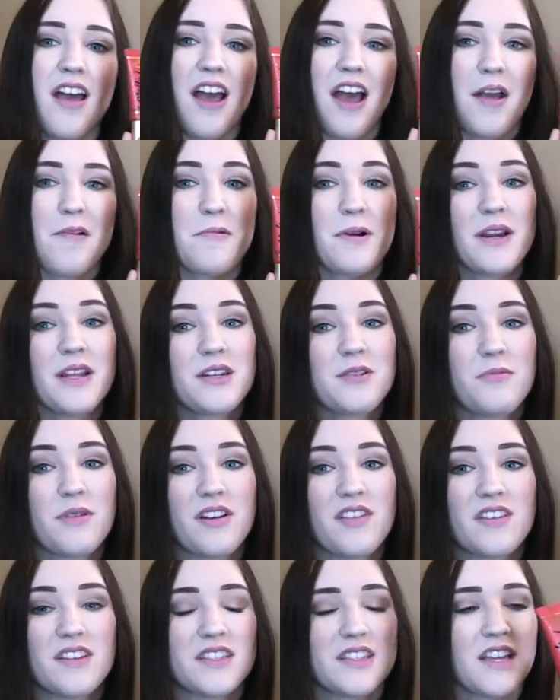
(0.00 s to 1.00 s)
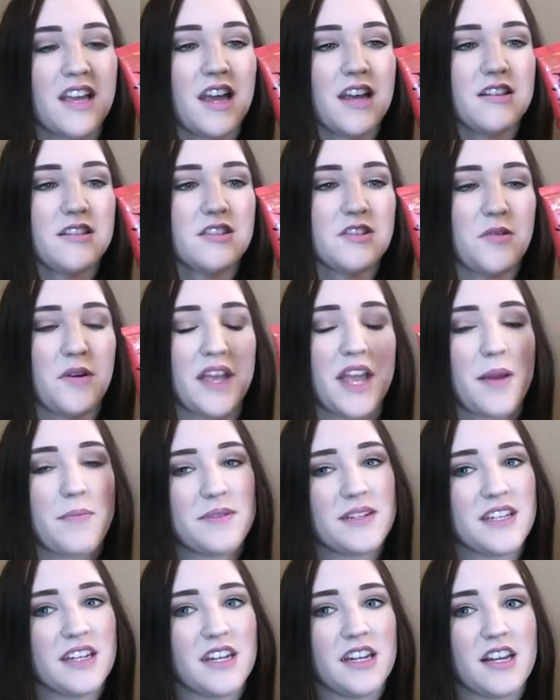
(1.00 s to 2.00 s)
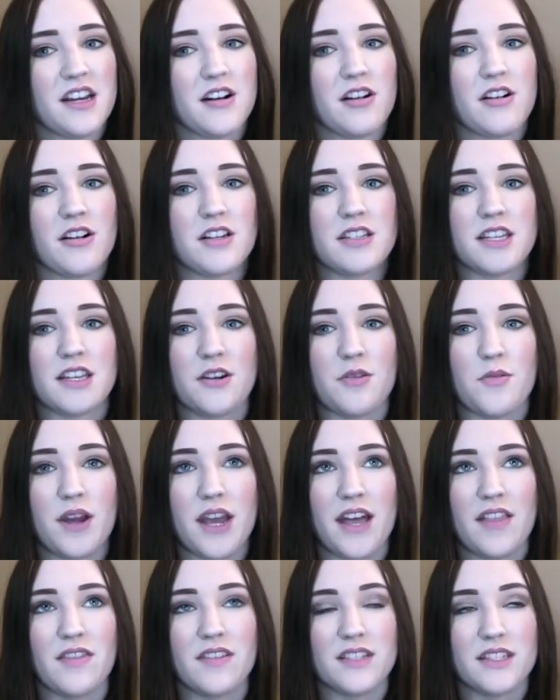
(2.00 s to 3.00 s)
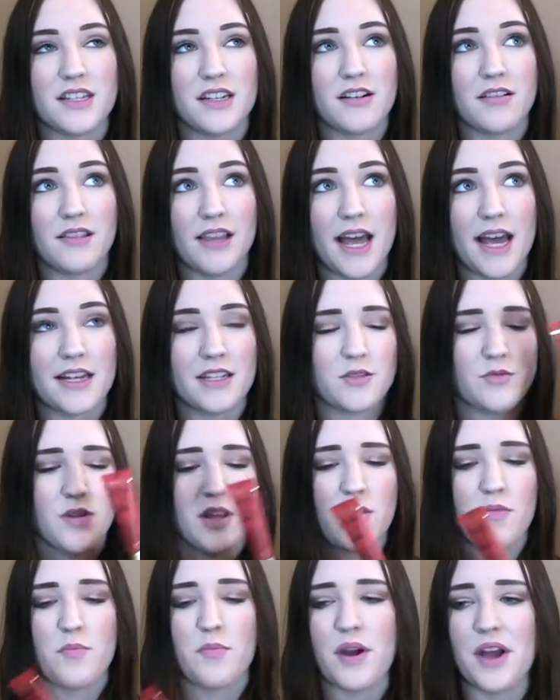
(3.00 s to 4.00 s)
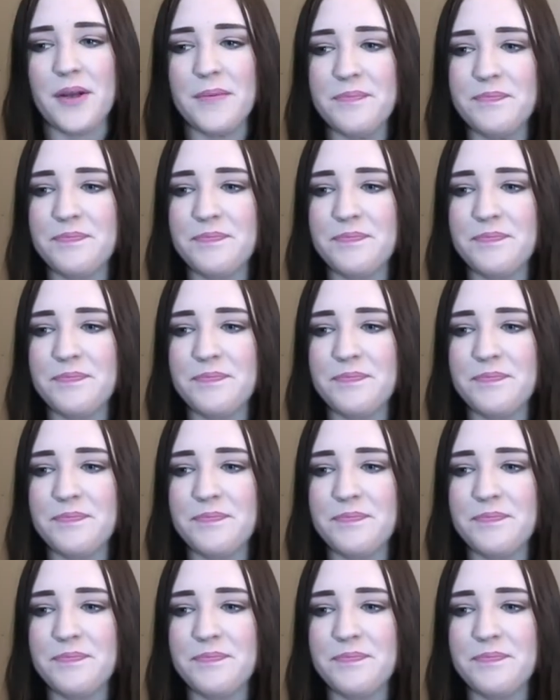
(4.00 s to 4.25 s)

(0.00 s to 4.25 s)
I wanted to wear this again, so I kept it in here because I know I had this in here last week, but